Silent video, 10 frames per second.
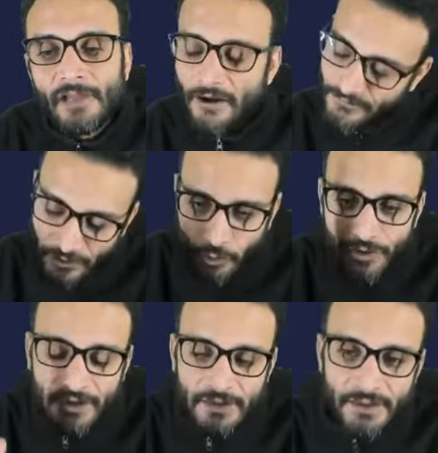After 2
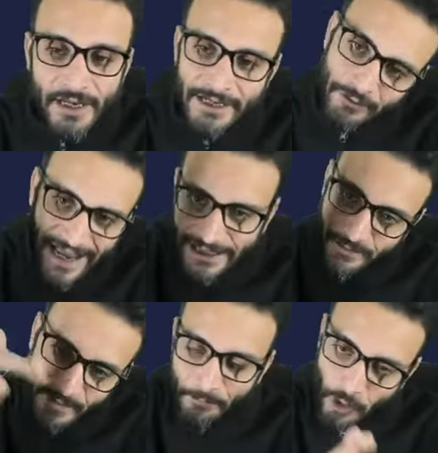years. Now, can
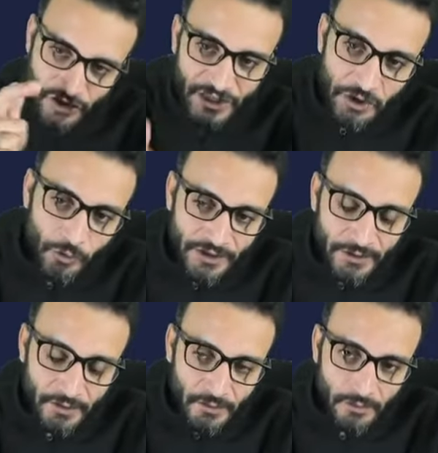he be
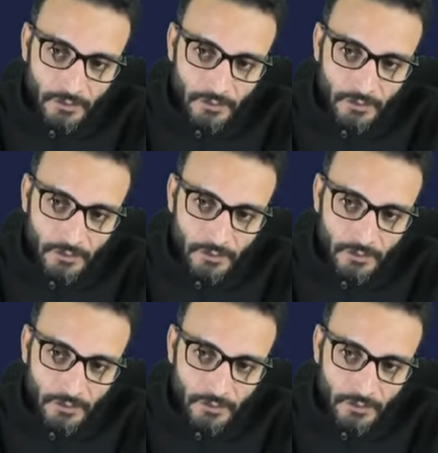prosecuted?